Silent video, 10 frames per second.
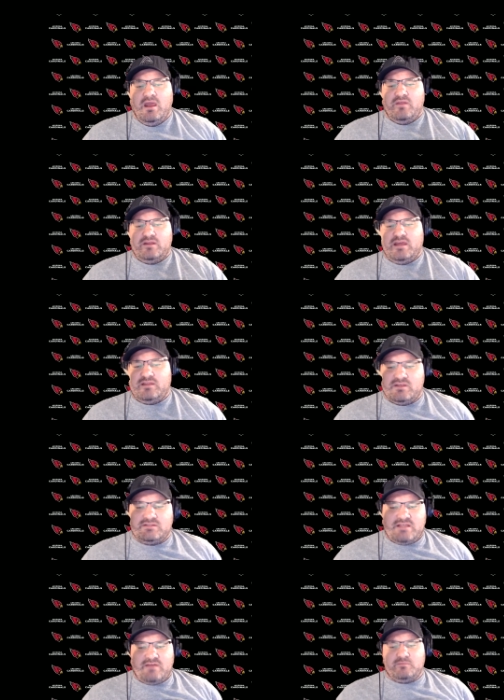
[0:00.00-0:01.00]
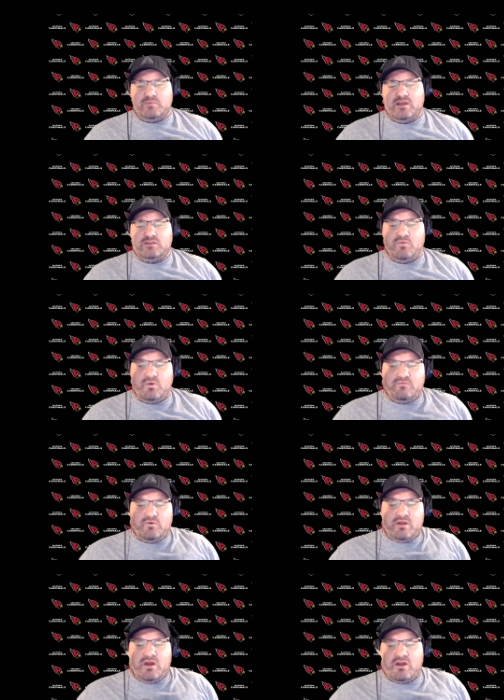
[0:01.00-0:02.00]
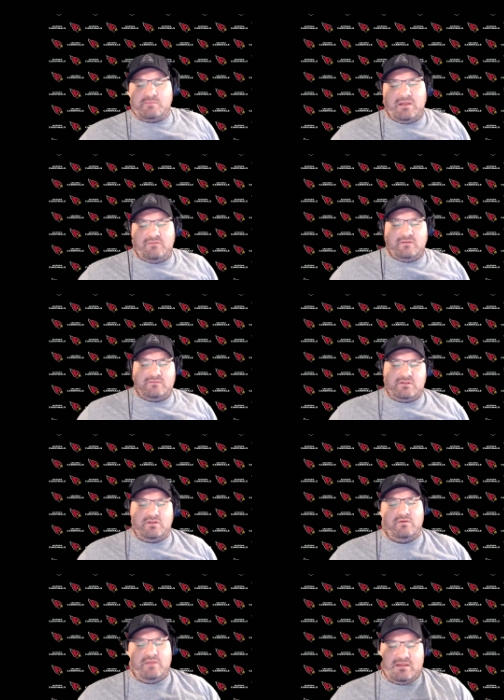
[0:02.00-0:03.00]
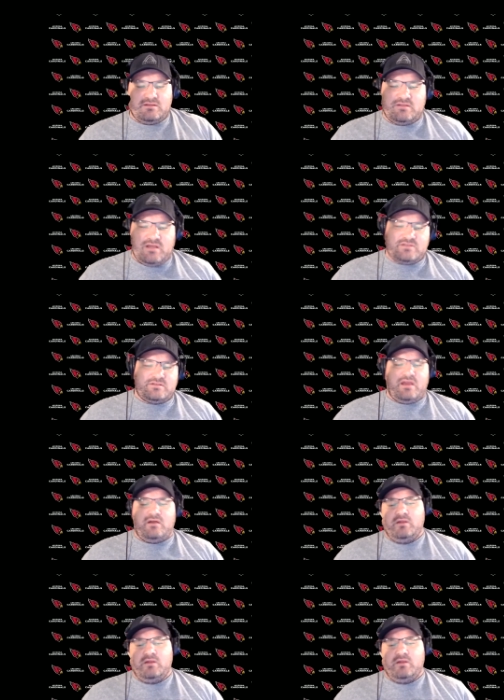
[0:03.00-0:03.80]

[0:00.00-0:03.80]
They take this seven plays, forty-four yards, minute fifty-two. They get the touchdown.